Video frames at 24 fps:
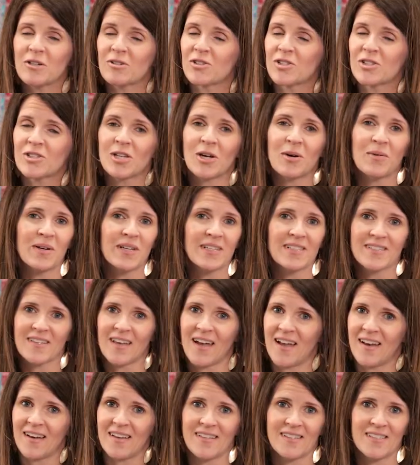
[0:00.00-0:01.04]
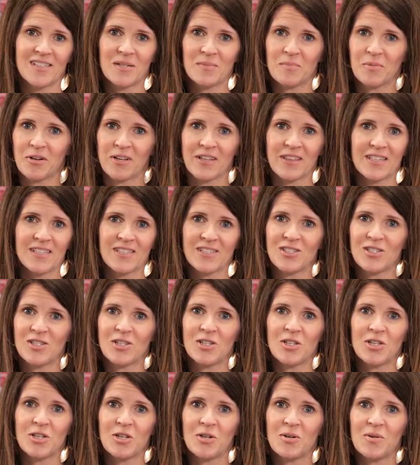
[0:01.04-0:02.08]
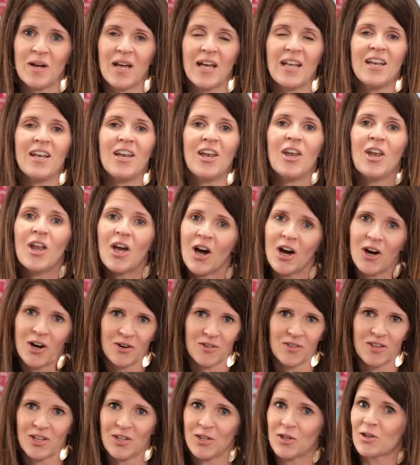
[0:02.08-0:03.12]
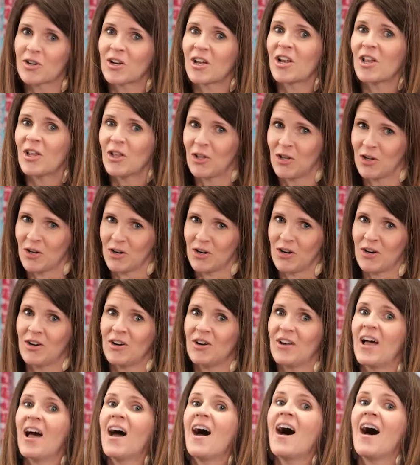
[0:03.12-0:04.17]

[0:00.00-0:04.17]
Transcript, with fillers: are so excited to bring this to you and know that you're going to learn